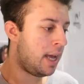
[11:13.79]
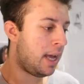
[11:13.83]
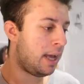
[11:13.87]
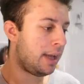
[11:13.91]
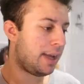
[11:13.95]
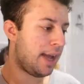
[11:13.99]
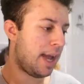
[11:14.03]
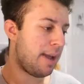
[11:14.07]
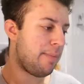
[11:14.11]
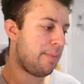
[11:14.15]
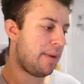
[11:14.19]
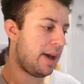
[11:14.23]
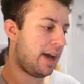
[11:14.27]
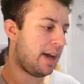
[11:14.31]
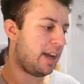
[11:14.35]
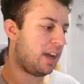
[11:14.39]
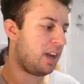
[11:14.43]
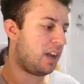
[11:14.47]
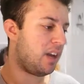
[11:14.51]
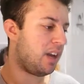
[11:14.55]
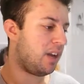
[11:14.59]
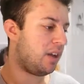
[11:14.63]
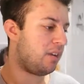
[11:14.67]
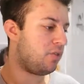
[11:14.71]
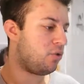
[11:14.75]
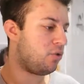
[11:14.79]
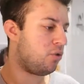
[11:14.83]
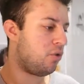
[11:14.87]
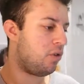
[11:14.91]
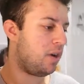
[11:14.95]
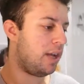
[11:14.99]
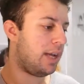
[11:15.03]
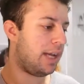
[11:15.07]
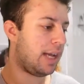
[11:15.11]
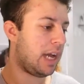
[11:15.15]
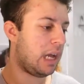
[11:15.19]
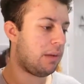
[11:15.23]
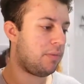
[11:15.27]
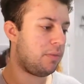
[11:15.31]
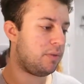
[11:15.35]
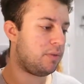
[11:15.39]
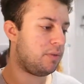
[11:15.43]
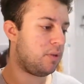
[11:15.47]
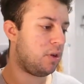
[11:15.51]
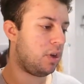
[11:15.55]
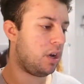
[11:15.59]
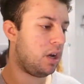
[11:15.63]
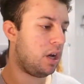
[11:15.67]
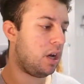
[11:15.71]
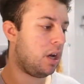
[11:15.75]
A gay man can enjoy a game of
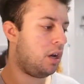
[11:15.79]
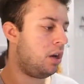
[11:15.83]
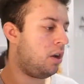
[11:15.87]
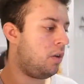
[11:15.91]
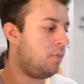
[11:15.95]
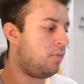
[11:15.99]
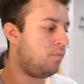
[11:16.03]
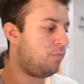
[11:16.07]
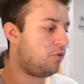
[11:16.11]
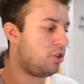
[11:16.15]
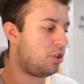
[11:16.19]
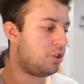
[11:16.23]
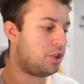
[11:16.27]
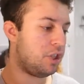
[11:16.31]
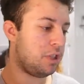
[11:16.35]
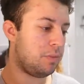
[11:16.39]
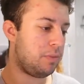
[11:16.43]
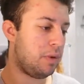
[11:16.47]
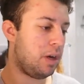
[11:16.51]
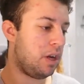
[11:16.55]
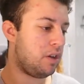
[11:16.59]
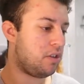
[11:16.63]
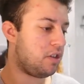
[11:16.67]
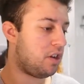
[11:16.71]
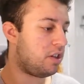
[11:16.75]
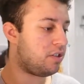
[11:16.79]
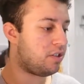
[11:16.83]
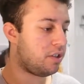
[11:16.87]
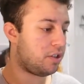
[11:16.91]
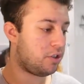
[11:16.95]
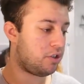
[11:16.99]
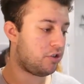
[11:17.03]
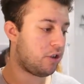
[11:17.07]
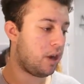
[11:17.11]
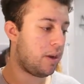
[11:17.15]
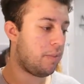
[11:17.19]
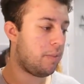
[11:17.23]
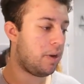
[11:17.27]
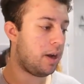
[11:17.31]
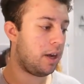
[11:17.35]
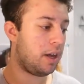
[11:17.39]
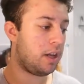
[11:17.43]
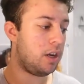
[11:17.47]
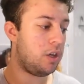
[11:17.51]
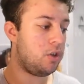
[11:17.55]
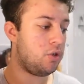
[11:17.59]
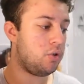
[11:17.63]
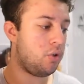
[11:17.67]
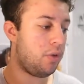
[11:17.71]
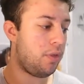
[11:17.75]
soccer just as much as a straight man
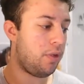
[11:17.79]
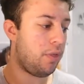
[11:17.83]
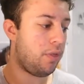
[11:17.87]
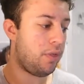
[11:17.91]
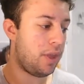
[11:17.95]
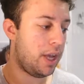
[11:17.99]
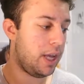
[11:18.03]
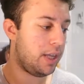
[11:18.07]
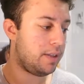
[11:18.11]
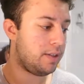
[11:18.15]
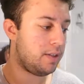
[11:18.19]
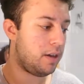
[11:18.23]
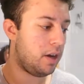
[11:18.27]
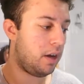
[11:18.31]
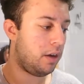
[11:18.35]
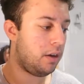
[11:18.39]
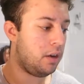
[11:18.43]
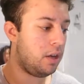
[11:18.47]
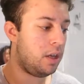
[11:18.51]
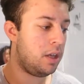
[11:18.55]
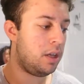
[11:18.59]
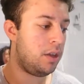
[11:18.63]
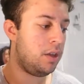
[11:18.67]
can enjoy the theatre.